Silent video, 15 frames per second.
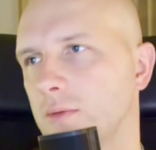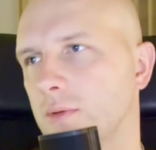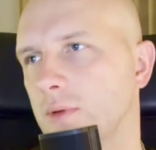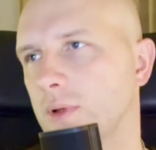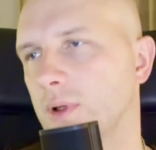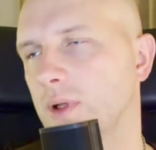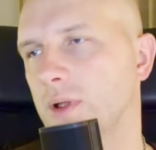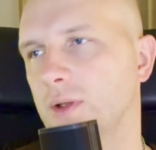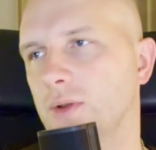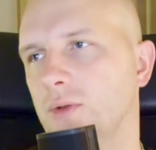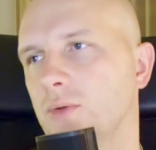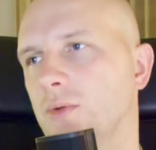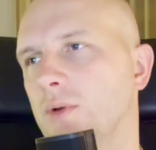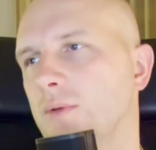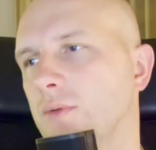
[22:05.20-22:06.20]
Add
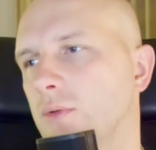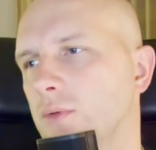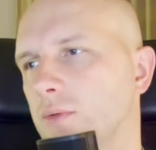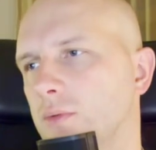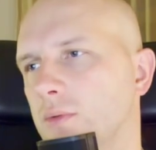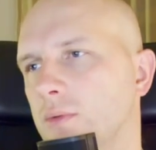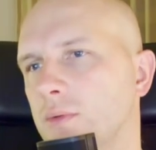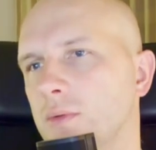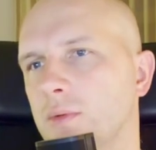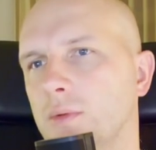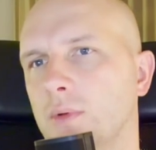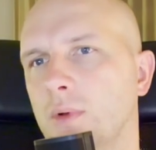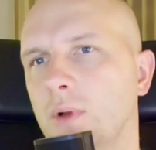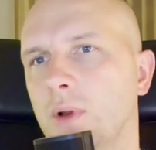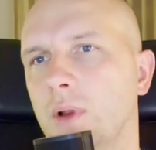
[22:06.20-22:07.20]
to review.
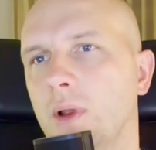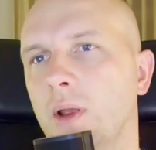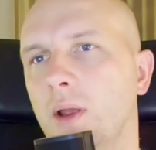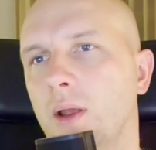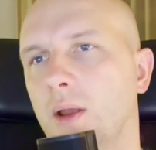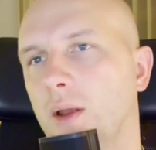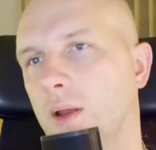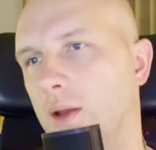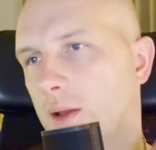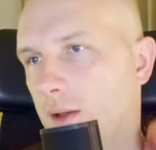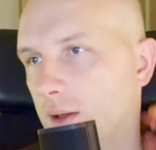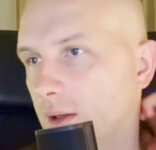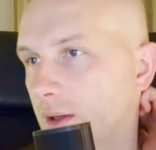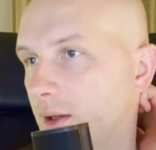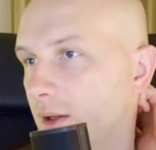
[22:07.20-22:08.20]

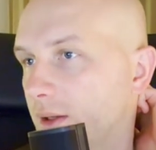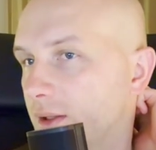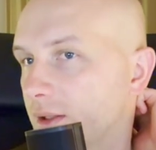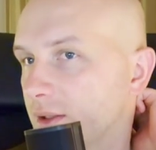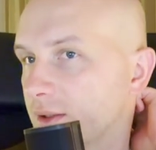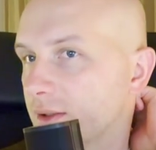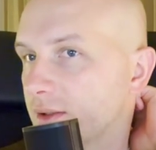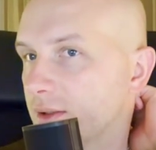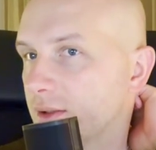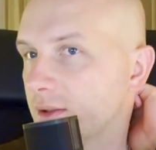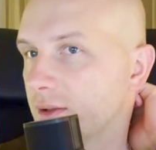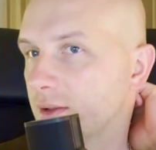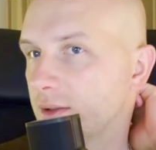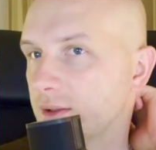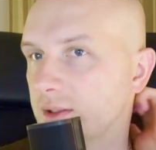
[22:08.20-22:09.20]
Yes,
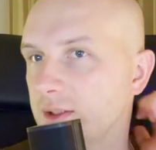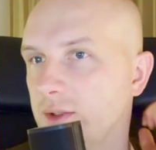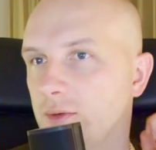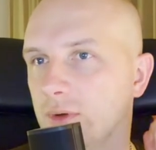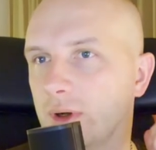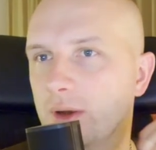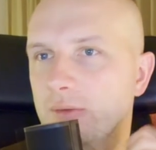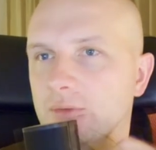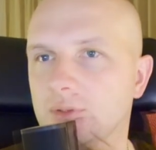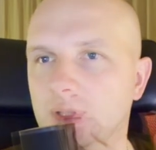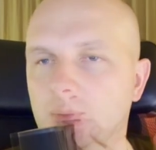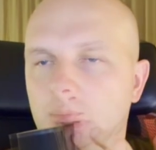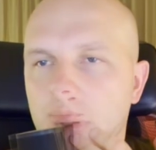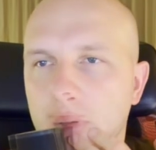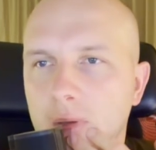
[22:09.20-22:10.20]
still have
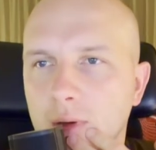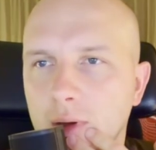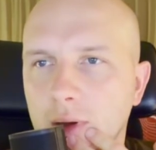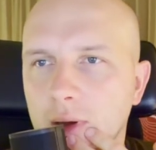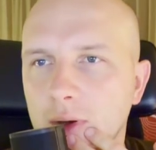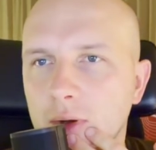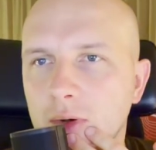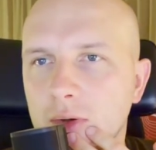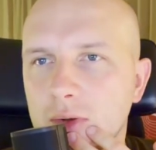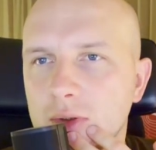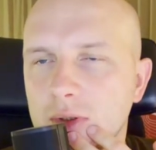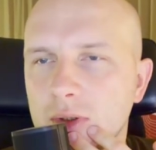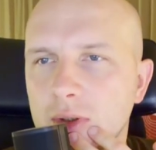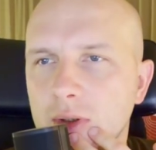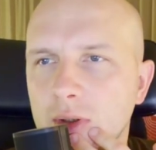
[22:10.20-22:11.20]
some
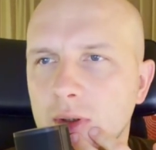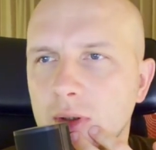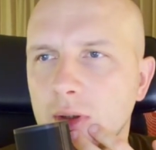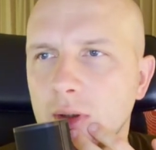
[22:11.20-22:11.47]
errors.